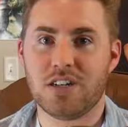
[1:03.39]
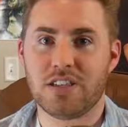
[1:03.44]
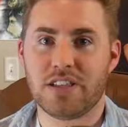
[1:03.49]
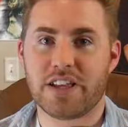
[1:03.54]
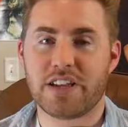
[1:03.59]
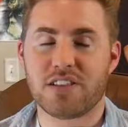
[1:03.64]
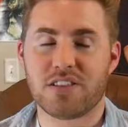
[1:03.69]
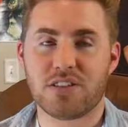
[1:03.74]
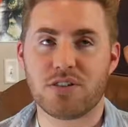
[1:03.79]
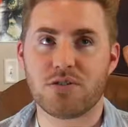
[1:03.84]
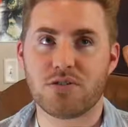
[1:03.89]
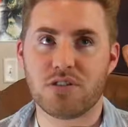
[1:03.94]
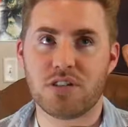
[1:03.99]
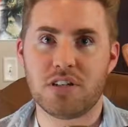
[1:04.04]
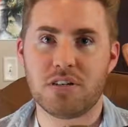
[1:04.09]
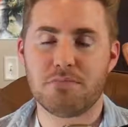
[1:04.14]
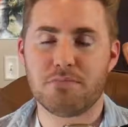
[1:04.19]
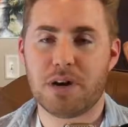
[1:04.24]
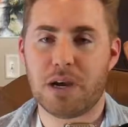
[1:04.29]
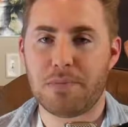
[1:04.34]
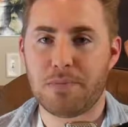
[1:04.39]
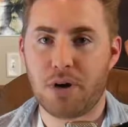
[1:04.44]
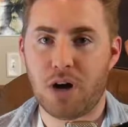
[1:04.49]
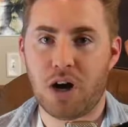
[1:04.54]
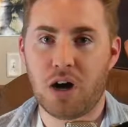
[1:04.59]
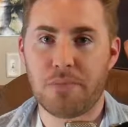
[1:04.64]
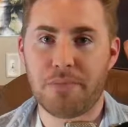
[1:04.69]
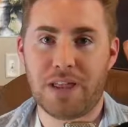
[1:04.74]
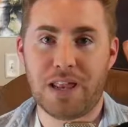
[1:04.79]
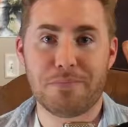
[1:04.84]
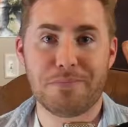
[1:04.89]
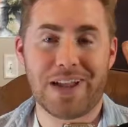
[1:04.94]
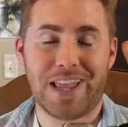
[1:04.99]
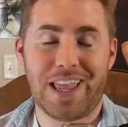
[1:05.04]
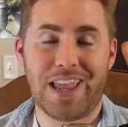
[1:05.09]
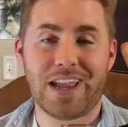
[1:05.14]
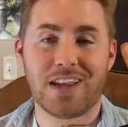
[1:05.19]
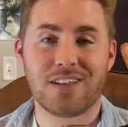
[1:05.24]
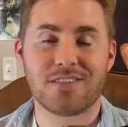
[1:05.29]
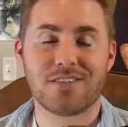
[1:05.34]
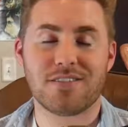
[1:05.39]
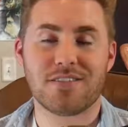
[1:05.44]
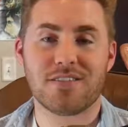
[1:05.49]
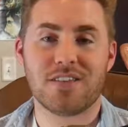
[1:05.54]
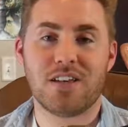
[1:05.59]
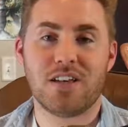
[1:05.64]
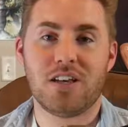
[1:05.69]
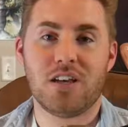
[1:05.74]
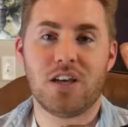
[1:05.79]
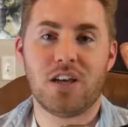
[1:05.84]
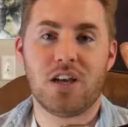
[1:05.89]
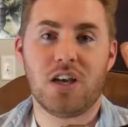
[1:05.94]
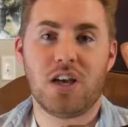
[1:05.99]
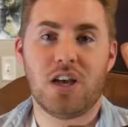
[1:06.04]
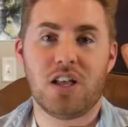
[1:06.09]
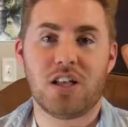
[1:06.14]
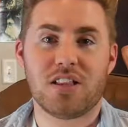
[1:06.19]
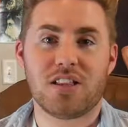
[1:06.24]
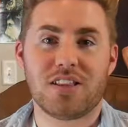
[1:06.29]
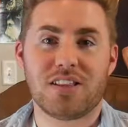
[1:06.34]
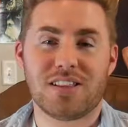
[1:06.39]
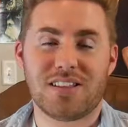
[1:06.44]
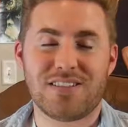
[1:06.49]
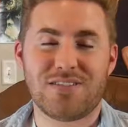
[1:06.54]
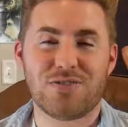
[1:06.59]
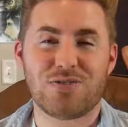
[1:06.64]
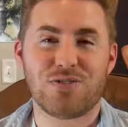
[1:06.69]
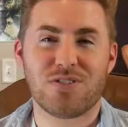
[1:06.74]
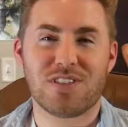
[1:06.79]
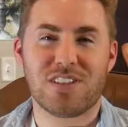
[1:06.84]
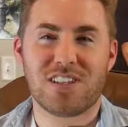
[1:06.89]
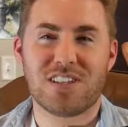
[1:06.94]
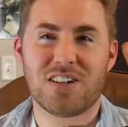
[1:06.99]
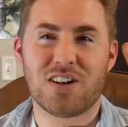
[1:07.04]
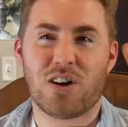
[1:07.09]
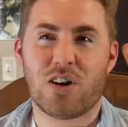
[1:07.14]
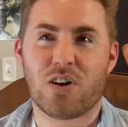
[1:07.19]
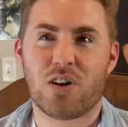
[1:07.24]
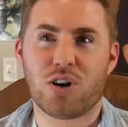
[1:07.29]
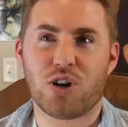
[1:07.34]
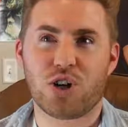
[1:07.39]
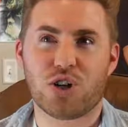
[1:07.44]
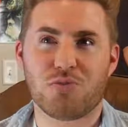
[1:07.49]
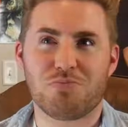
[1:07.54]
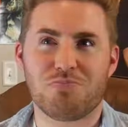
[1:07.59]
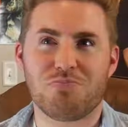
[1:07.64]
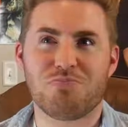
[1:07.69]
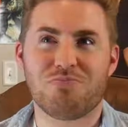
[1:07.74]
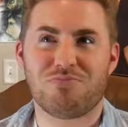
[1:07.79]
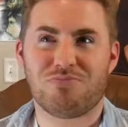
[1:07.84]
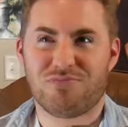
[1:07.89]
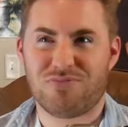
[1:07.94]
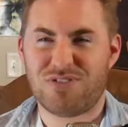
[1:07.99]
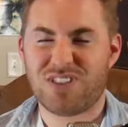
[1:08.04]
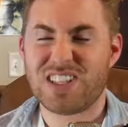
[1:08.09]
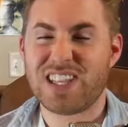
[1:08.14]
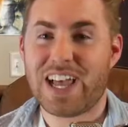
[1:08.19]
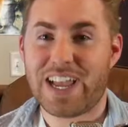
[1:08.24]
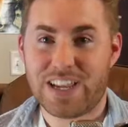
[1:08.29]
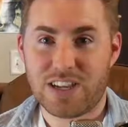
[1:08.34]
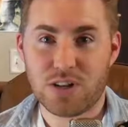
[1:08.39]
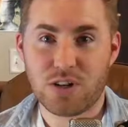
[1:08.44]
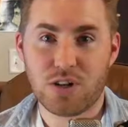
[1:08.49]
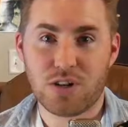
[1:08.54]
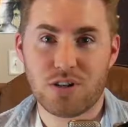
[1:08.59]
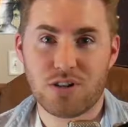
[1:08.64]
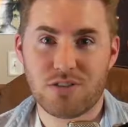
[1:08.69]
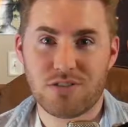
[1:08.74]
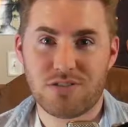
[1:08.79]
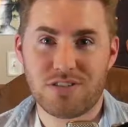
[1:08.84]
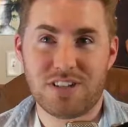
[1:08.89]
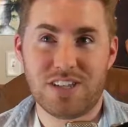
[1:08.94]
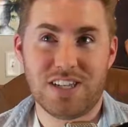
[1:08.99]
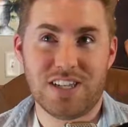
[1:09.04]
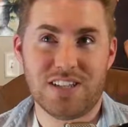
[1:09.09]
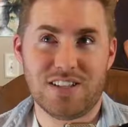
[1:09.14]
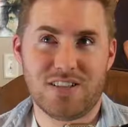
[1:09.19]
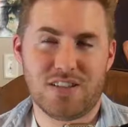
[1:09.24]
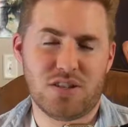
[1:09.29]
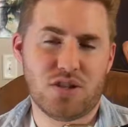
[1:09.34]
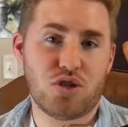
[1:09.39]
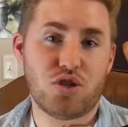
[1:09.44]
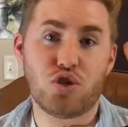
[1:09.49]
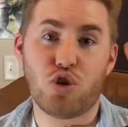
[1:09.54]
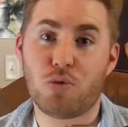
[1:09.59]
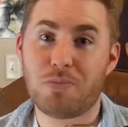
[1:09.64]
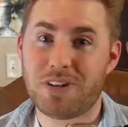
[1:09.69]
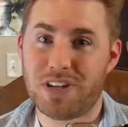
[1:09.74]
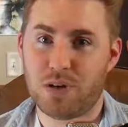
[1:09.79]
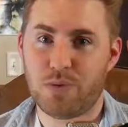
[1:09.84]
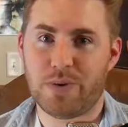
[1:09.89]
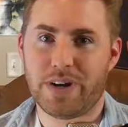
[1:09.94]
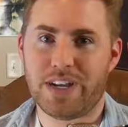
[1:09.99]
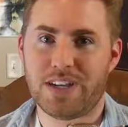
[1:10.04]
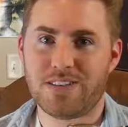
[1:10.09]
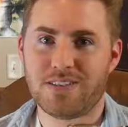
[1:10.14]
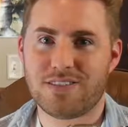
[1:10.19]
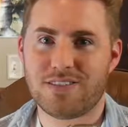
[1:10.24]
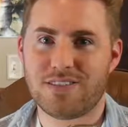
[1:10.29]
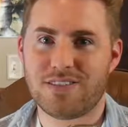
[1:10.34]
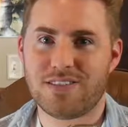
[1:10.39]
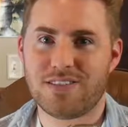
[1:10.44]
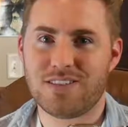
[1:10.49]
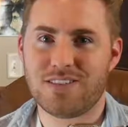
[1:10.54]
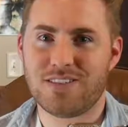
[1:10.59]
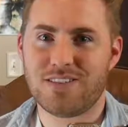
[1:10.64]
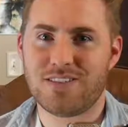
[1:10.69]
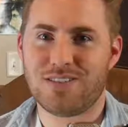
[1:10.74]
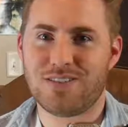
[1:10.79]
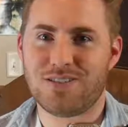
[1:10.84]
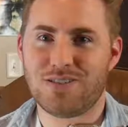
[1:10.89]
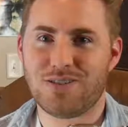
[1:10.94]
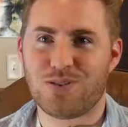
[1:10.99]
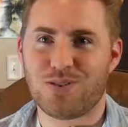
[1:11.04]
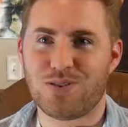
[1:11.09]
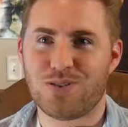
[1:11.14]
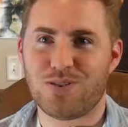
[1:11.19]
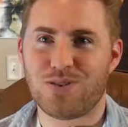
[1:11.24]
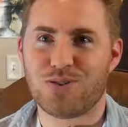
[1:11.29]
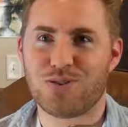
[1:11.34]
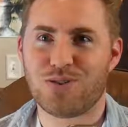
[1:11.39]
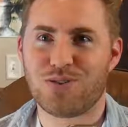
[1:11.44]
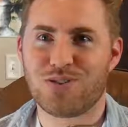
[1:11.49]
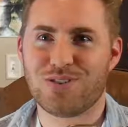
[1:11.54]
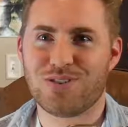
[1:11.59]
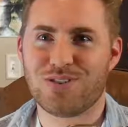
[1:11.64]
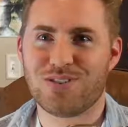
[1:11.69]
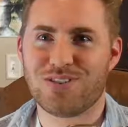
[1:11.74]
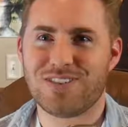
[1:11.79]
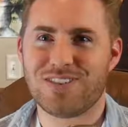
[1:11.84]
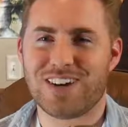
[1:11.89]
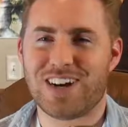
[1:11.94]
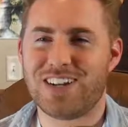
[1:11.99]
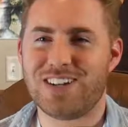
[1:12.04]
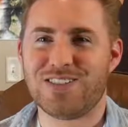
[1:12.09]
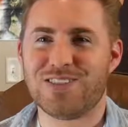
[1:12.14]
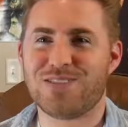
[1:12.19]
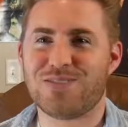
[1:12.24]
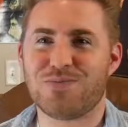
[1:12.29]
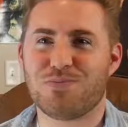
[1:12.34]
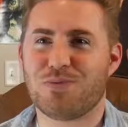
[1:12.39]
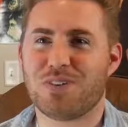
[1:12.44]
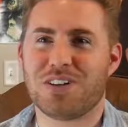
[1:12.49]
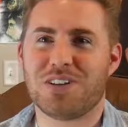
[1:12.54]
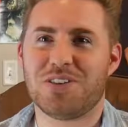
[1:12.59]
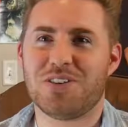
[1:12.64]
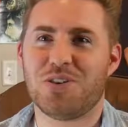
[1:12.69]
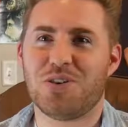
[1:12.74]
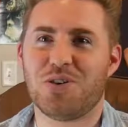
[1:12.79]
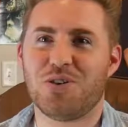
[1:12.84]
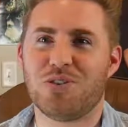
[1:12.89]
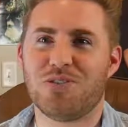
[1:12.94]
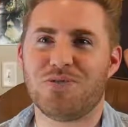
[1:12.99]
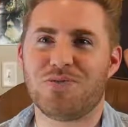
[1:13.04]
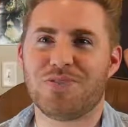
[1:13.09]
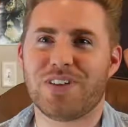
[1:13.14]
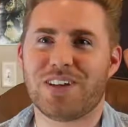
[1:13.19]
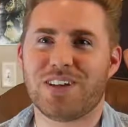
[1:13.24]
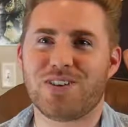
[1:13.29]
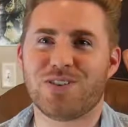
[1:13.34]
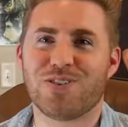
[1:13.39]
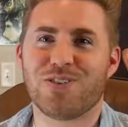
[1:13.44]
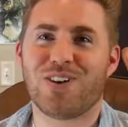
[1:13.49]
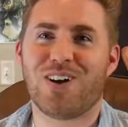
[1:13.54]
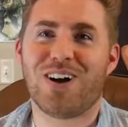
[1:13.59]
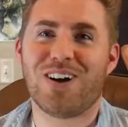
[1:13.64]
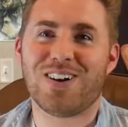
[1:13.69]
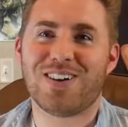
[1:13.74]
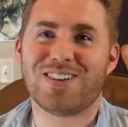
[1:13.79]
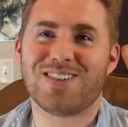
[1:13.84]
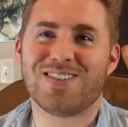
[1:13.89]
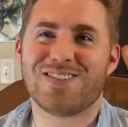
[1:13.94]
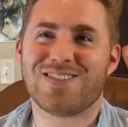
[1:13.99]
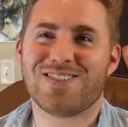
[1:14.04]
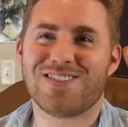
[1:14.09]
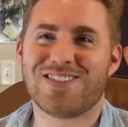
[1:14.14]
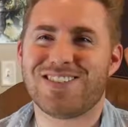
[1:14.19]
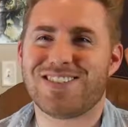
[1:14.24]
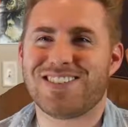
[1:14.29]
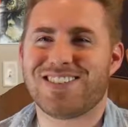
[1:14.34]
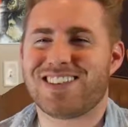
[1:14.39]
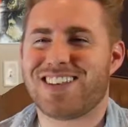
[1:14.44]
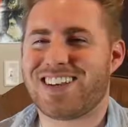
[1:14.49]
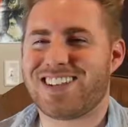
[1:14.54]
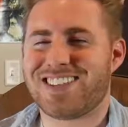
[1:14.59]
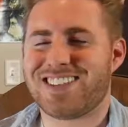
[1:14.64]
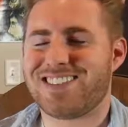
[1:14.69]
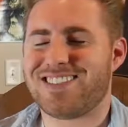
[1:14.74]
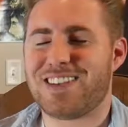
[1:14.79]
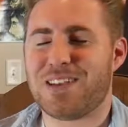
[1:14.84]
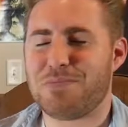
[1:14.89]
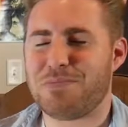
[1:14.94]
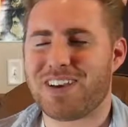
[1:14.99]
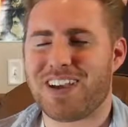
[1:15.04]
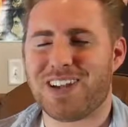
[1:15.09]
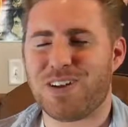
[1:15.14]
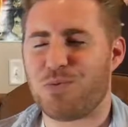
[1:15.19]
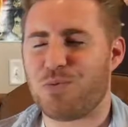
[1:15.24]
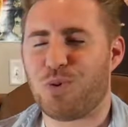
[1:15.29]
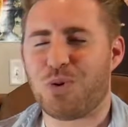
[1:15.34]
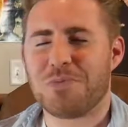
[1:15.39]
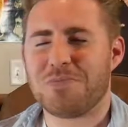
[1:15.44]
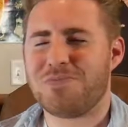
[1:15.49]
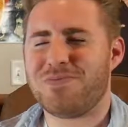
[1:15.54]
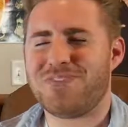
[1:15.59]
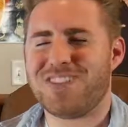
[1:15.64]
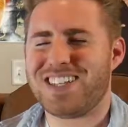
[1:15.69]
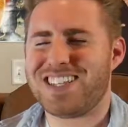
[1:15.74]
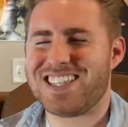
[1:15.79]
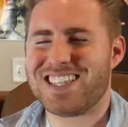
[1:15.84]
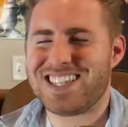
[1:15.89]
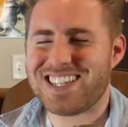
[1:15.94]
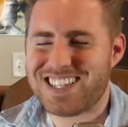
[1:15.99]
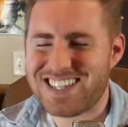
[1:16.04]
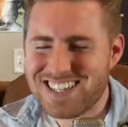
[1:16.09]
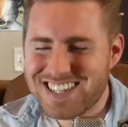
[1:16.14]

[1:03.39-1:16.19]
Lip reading: Like, literally, my mom and my aunts literally are like her in so many ways. So I just want to know if, like, her hugs are just, like, the same kind of warm feeling.